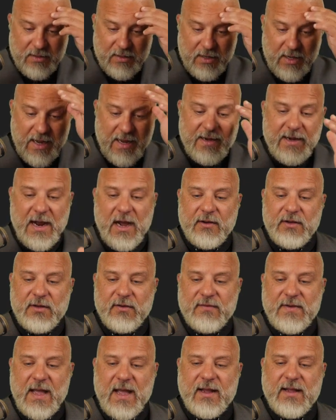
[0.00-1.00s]
And now you've
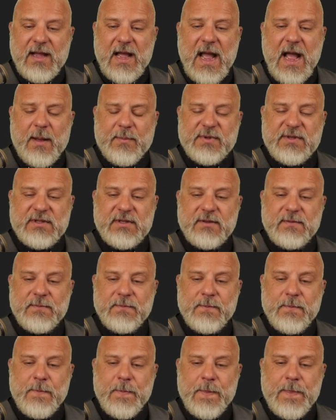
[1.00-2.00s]
got cops
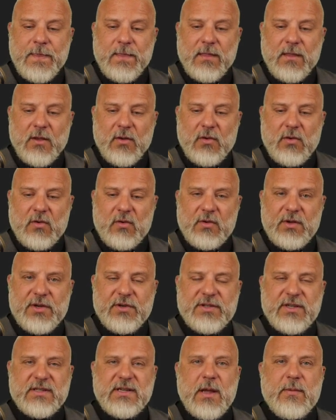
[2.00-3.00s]
who you're
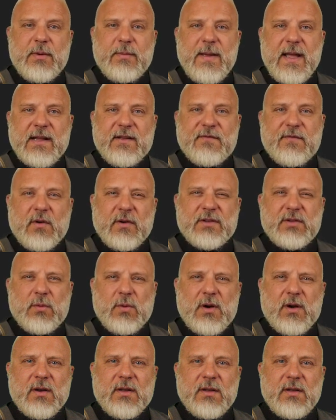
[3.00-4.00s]
just coming back and forth to
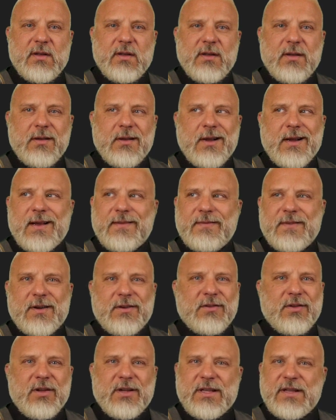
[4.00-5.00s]
work, and they're
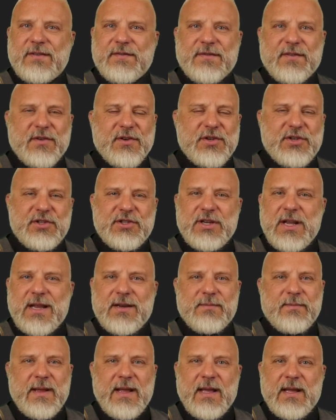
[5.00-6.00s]
looking for
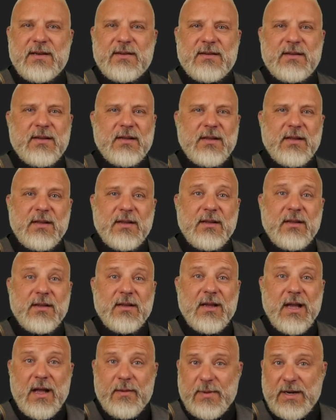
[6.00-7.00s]
shit, man.
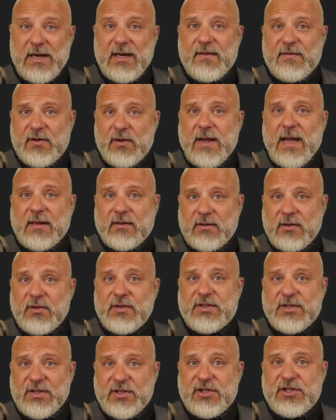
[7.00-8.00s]
How many of you got
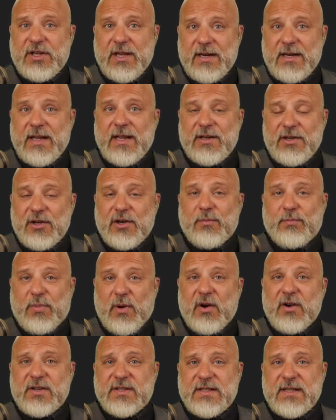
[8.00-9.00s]
loose shit in your
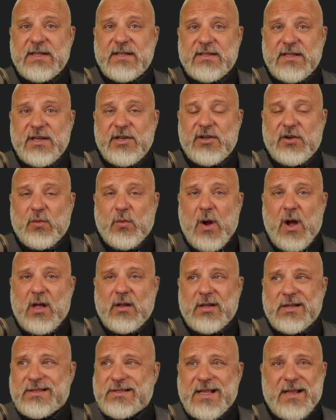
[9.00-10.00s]
purses, in your
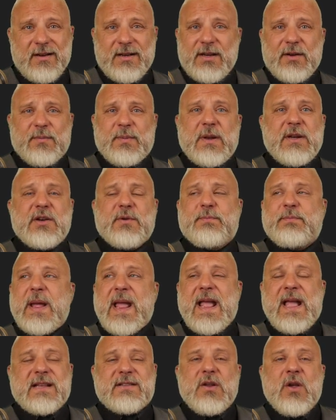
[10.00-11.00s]
wallets, in your
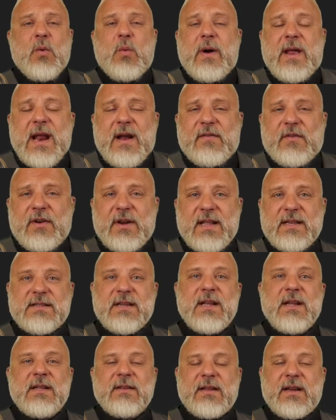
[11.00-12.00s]
pants, whatever it is
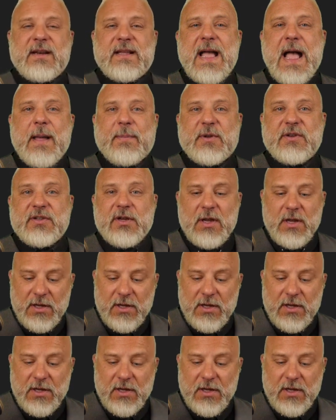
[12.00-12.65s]
that a cop could?